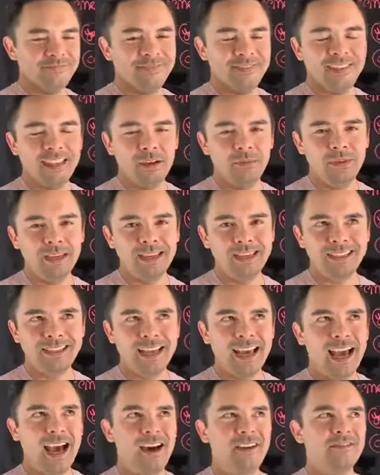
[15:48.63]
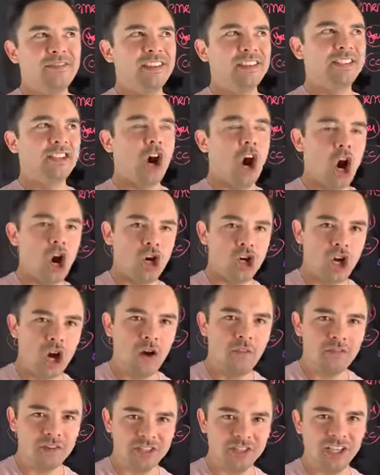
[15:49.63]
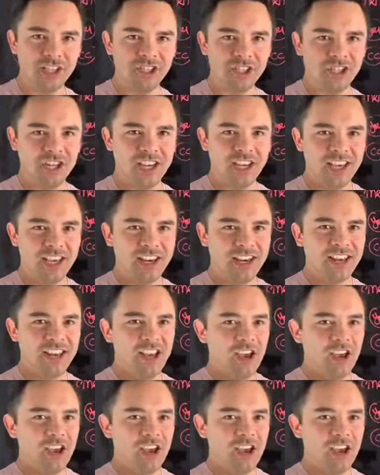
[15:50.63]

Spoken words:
then we get to have this hard conversation again.